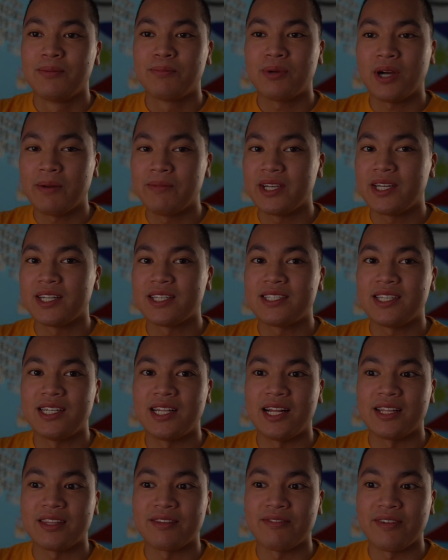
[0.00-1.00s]
probably going to
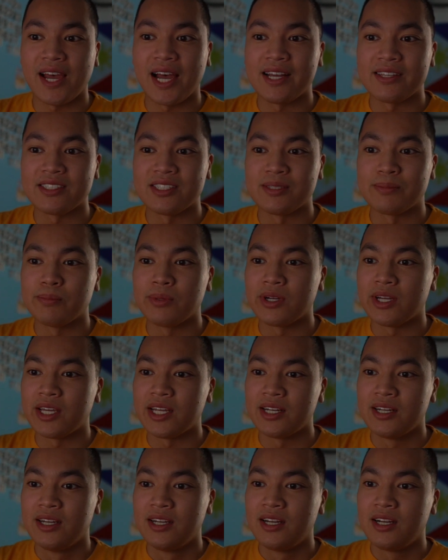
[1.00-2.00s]
sell out the fastest,
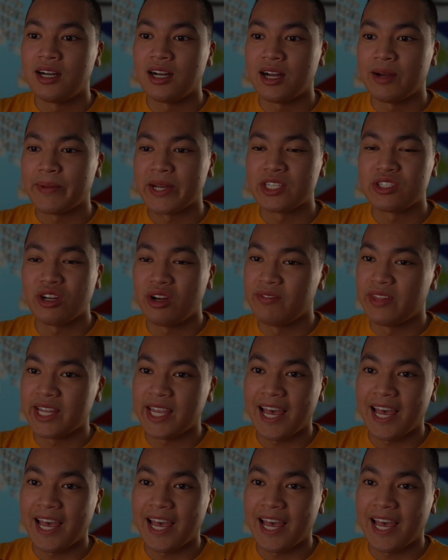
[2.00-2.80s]
but I solved the